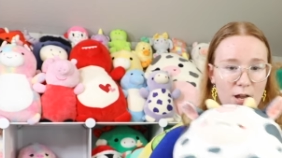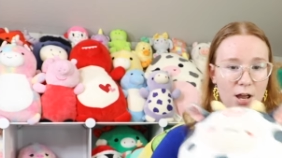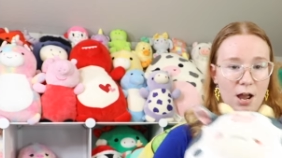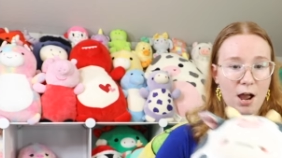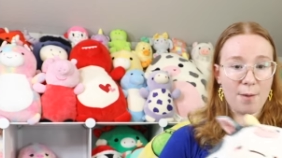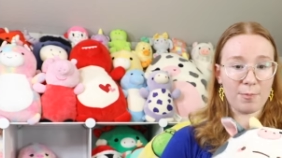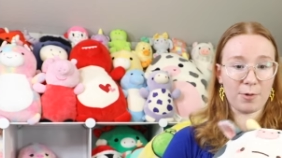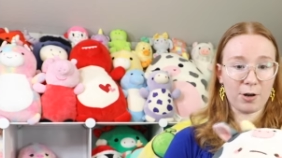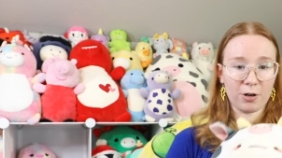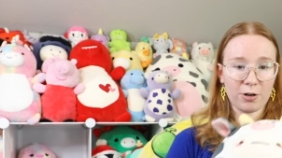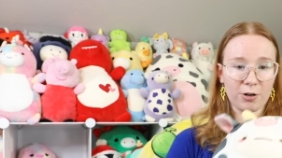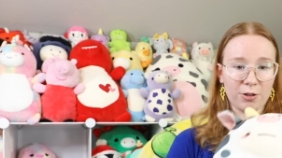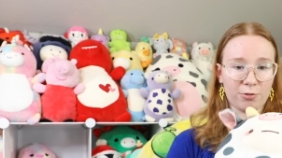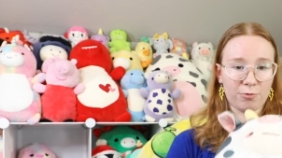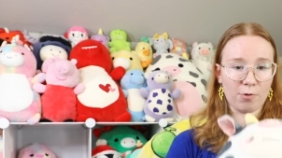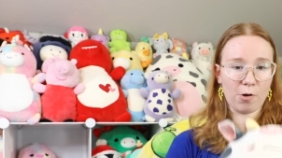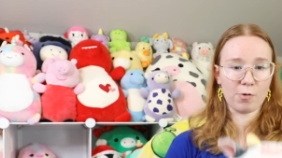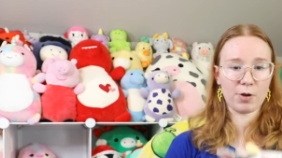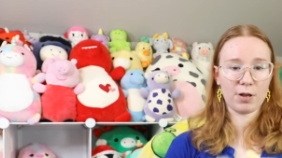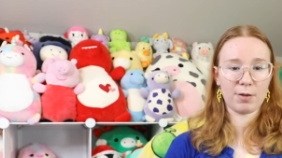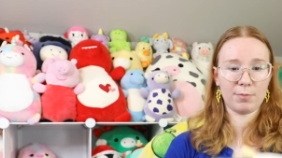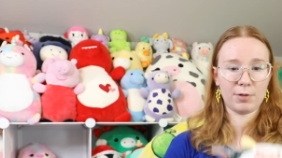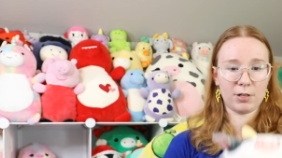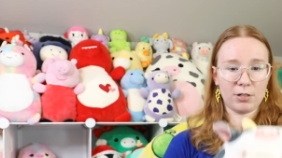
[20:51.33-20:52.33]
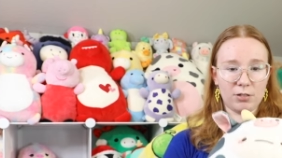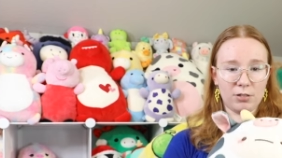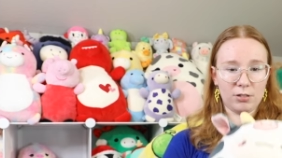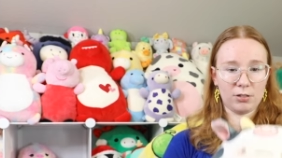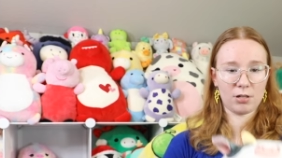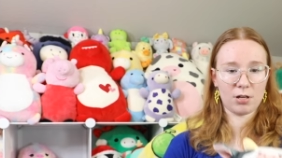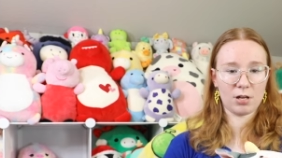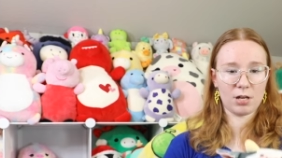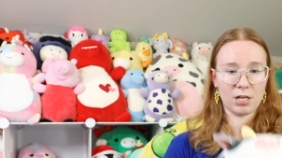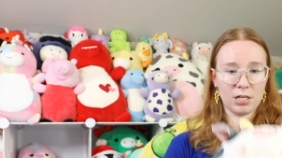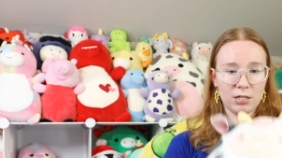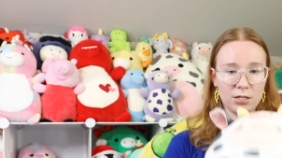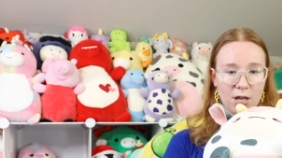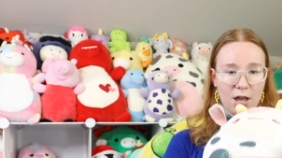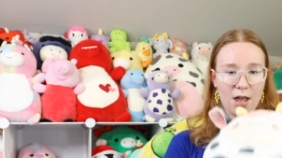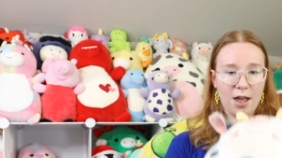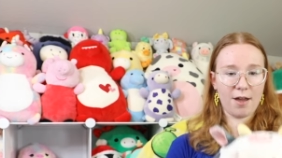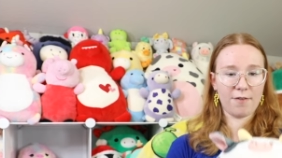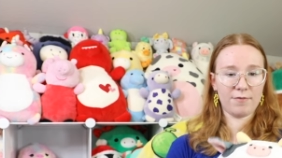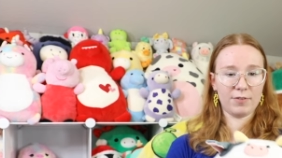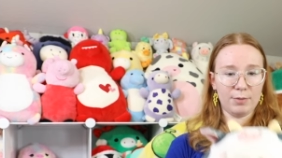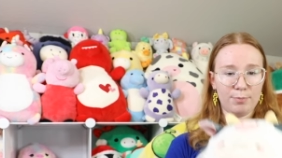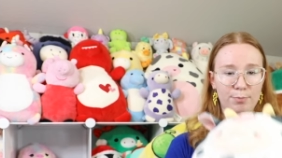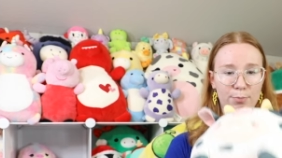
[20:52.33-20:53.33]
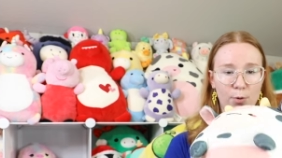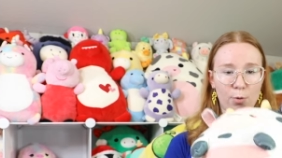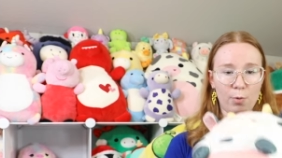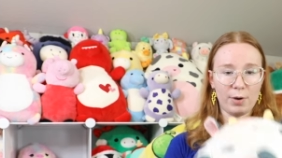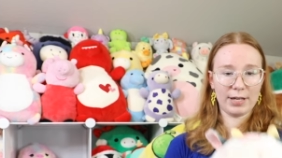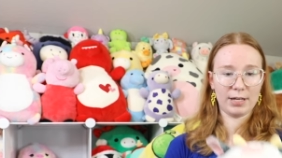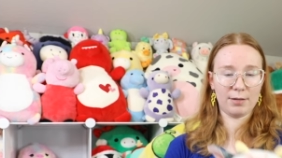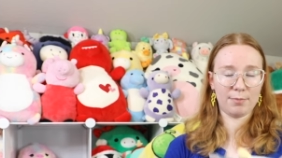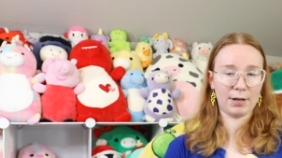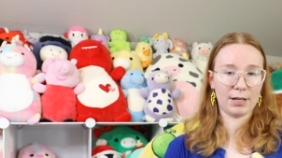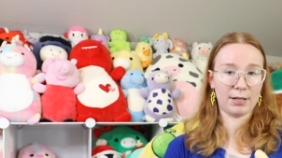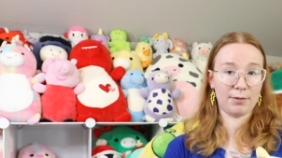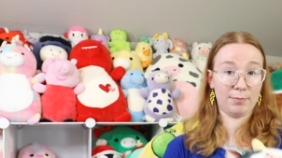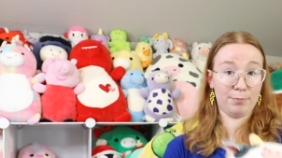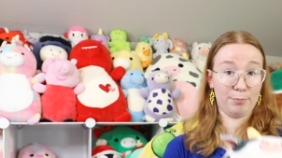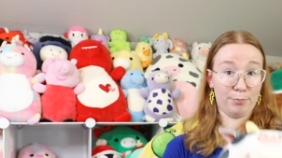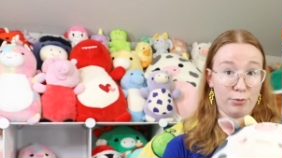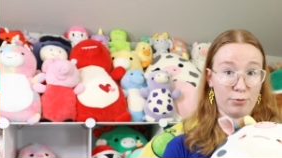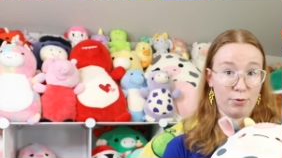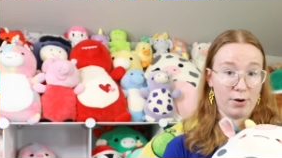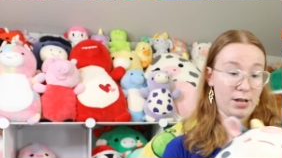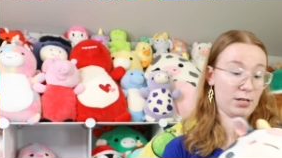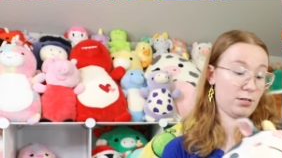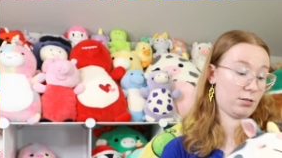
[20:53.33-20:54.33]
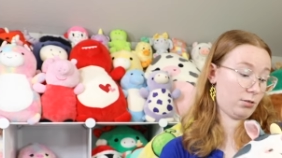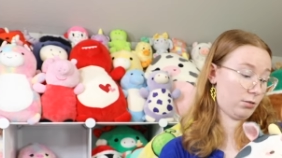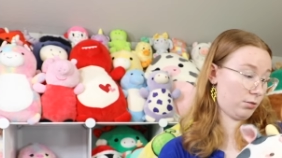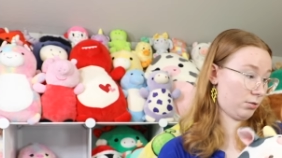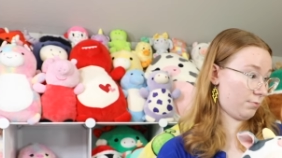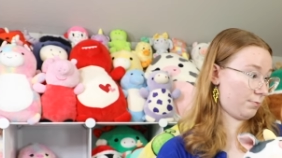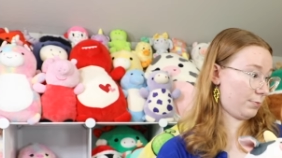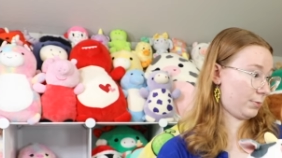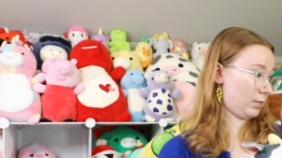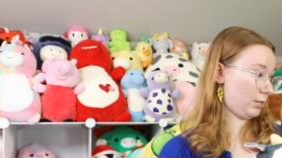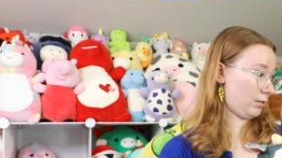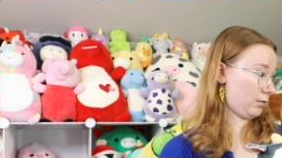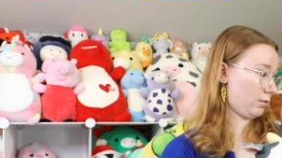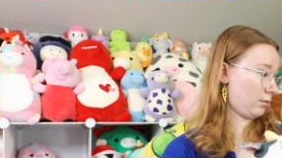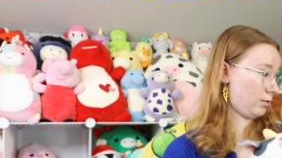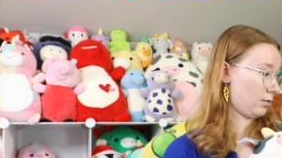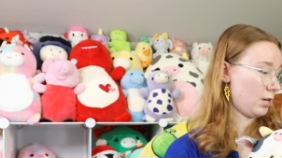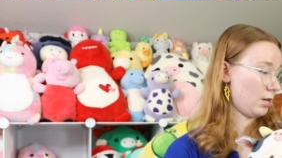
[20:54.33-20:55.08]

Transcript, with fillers: I'm not going to throw him because he's, he's a heavy boy. He might break something.